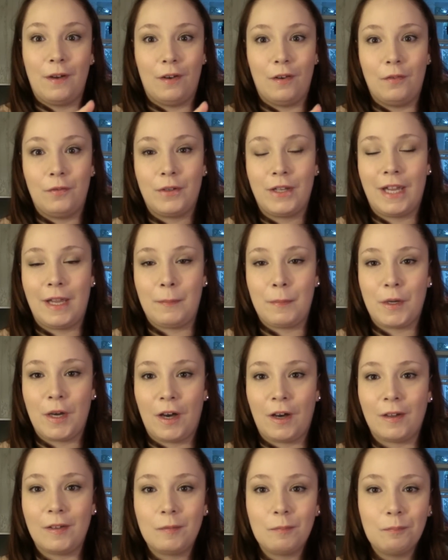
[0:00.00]
of Cape
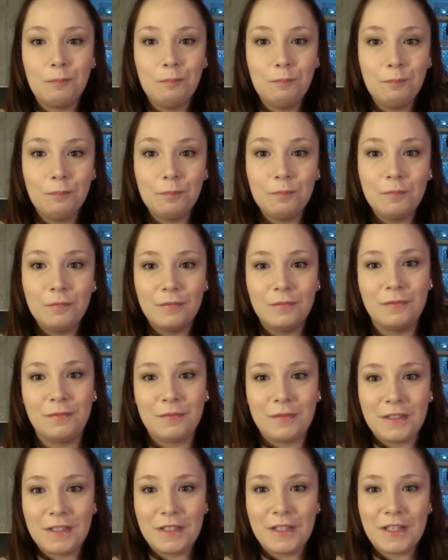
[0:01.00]
Cod.
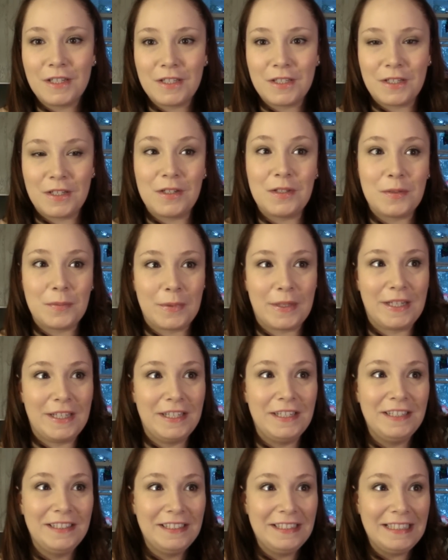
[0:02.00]
Excuse me.